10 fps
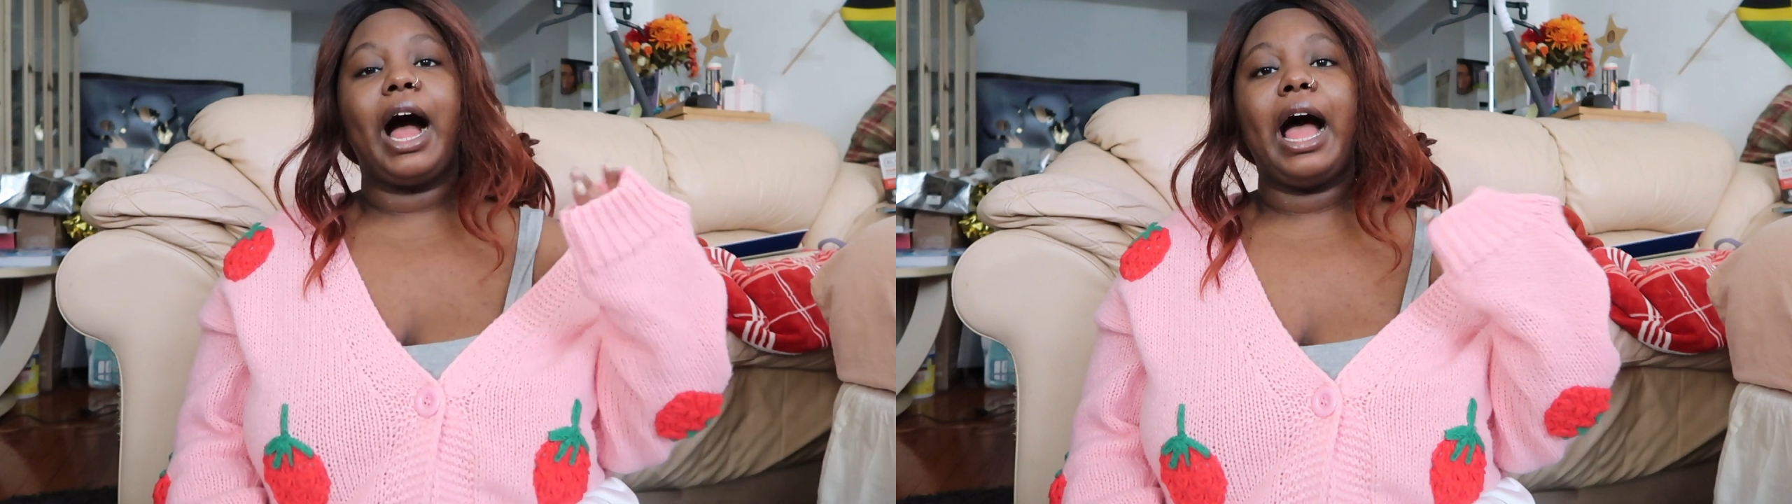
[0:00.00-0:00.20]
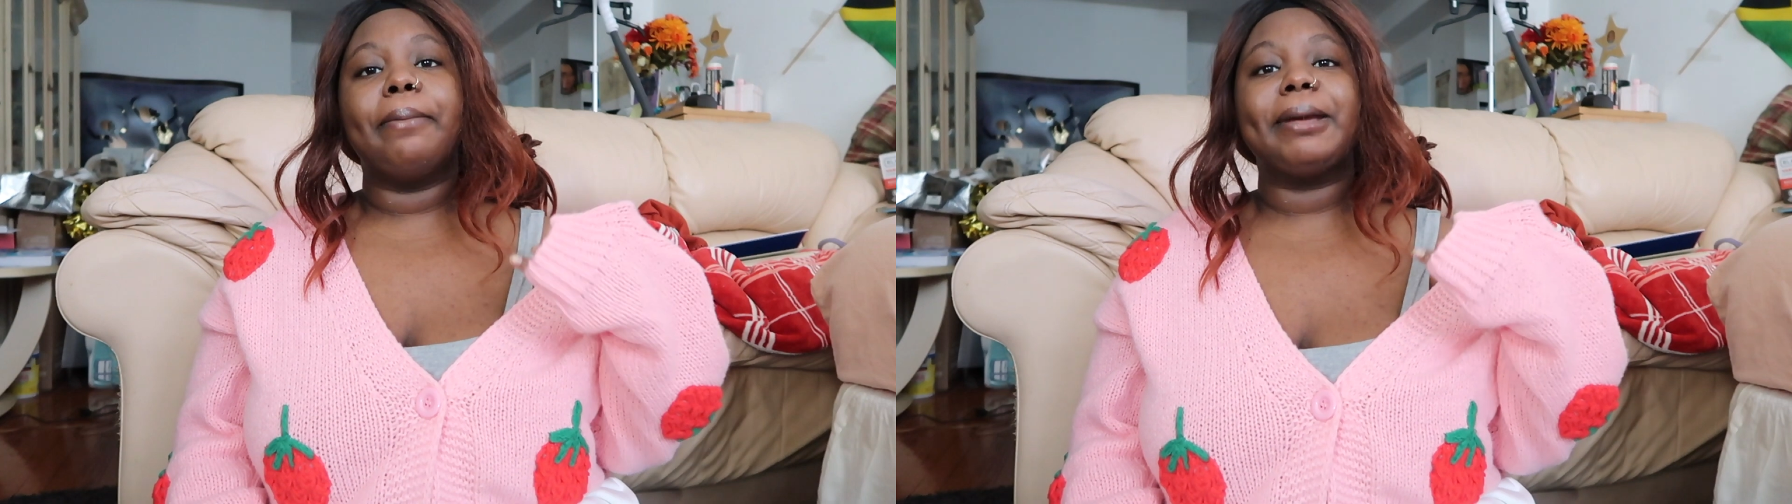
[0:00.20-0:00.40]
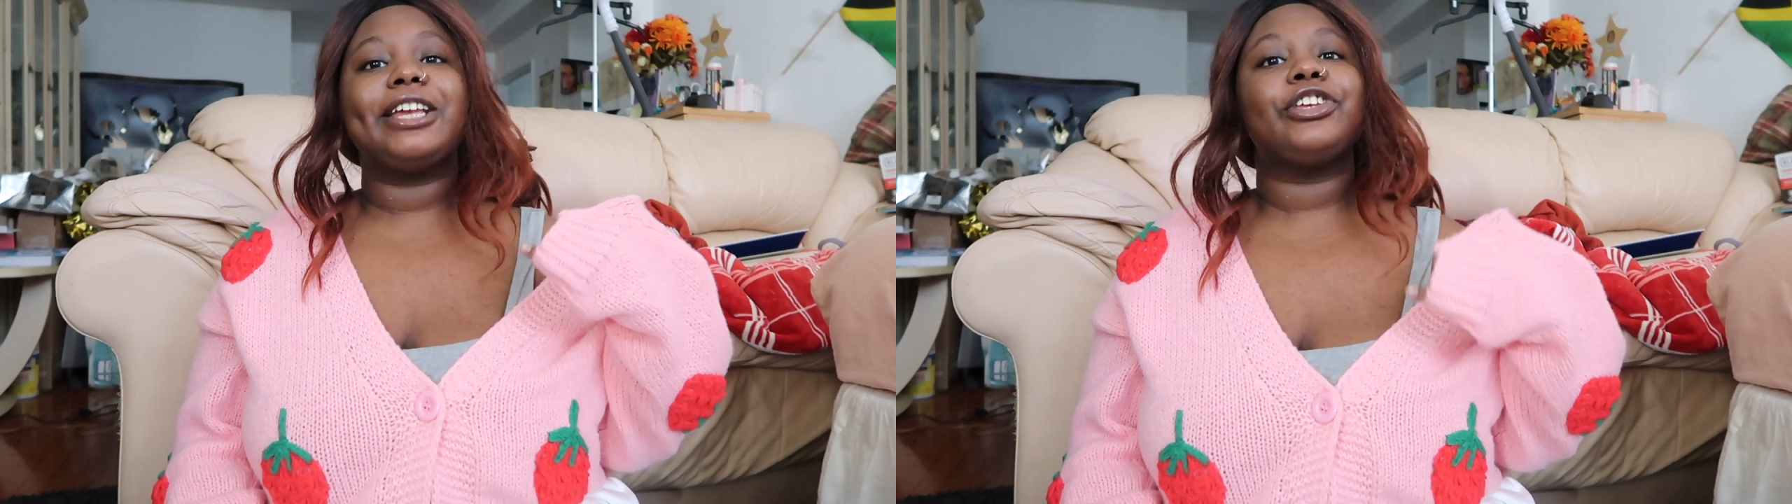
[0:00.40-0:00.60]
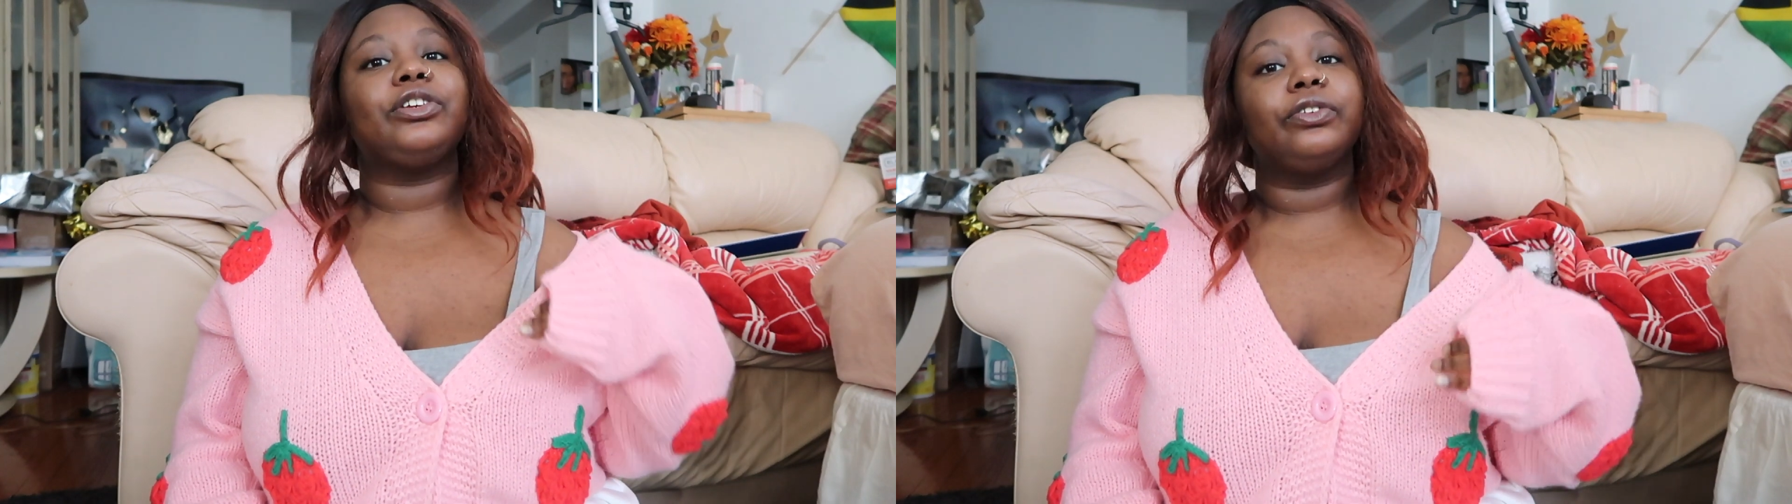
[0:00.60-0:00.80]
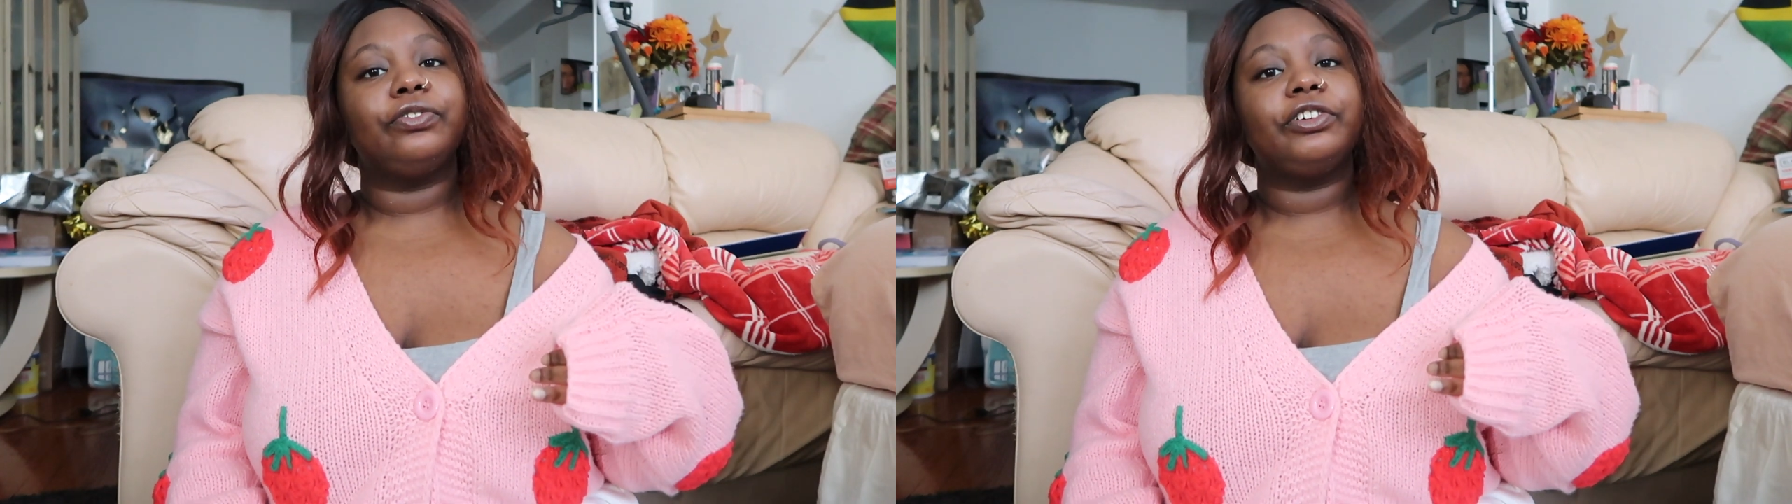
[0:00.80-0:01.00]
I make
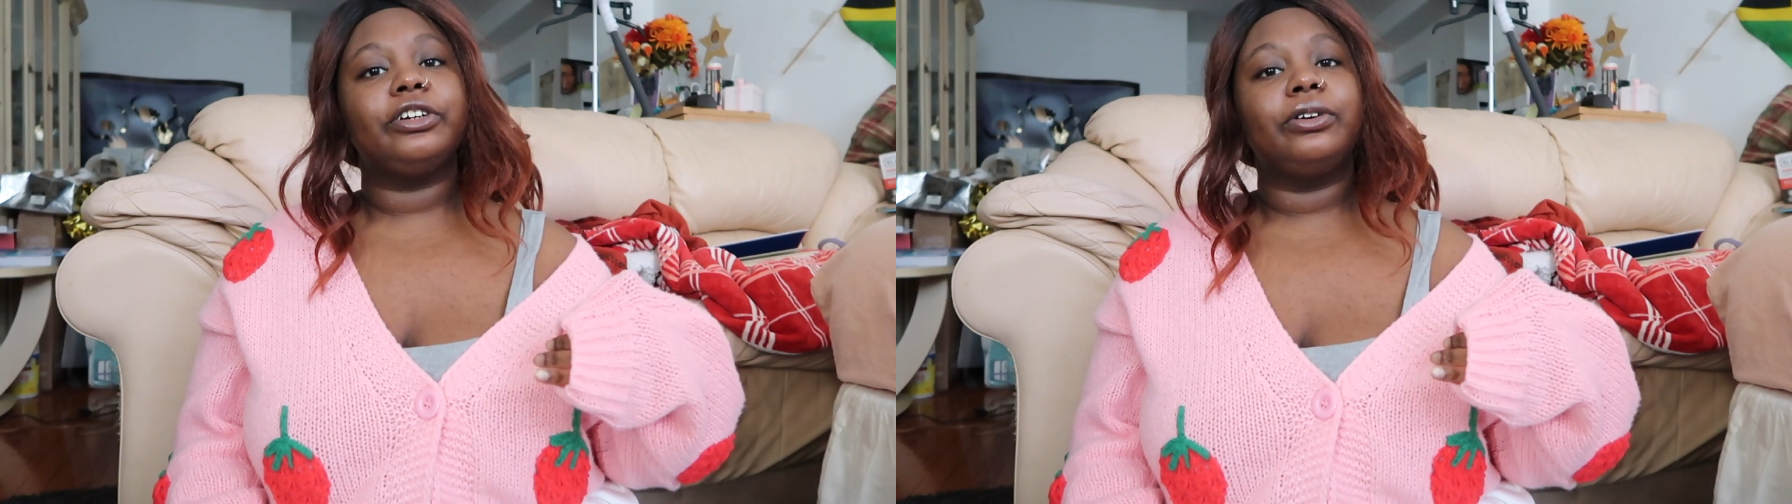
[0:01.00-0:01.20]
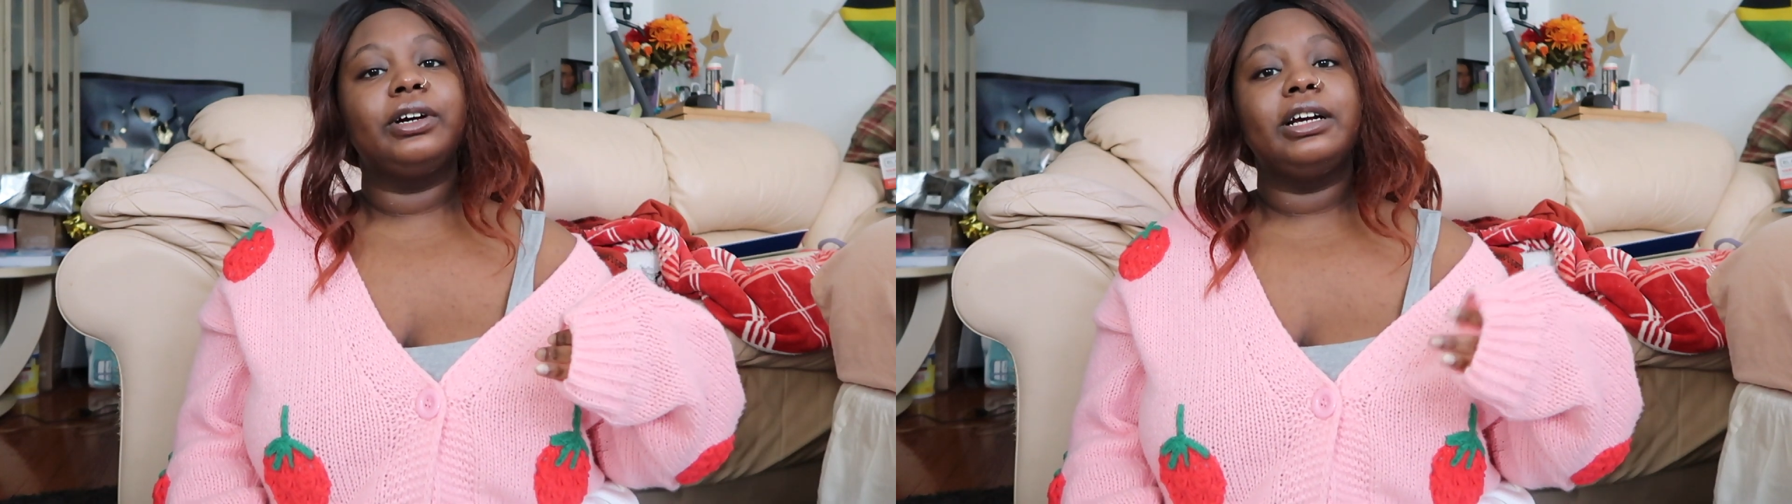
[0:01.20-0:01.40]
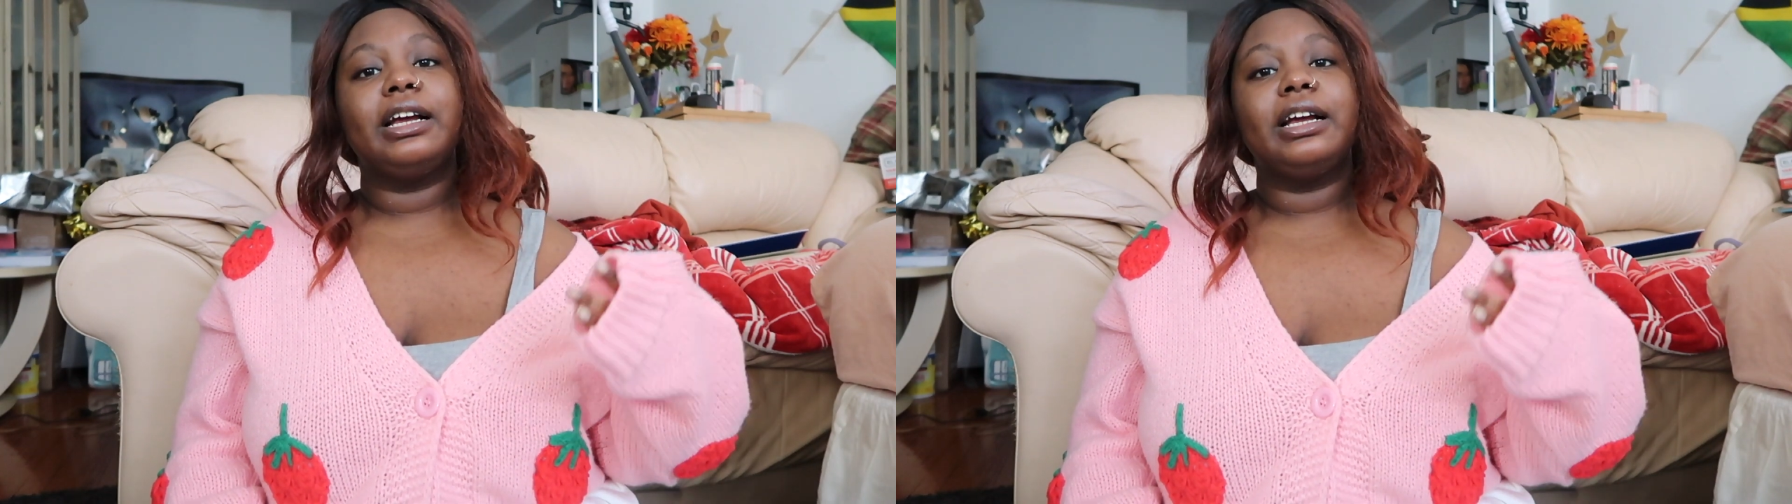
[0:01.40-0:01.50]
you feel,